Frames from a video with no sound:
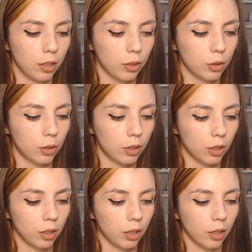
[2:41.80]

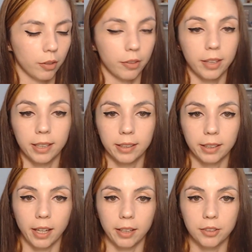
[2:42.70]
Google
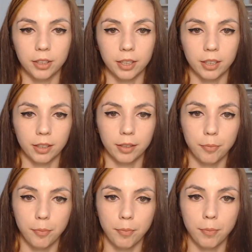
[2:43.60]
Authenticator,
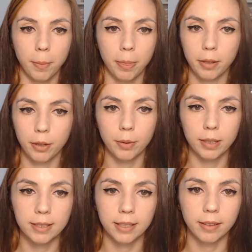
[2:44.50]
um, you
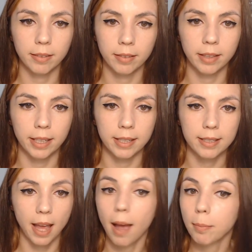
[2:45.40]
will see this
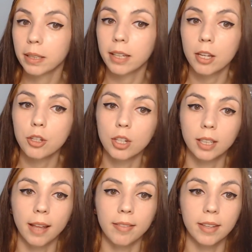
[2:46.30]
application
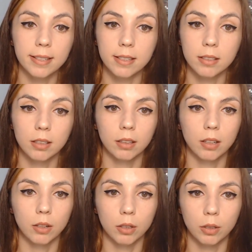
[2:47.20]
and this is the
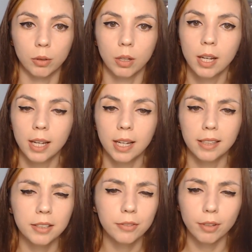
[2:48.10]
logo.
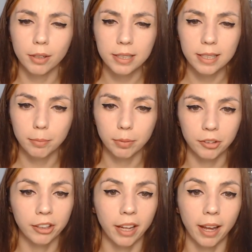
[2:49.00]
It is very
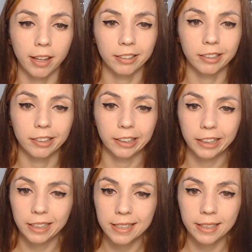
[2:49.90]
simple and
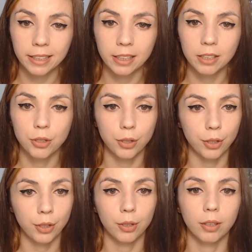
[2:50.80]
easy
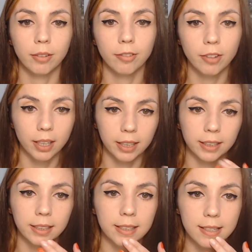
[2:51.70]
to find,
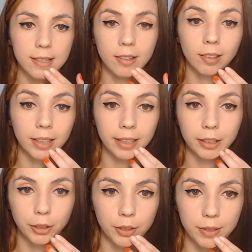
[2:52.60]
install and
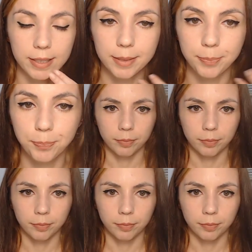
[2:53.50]
use.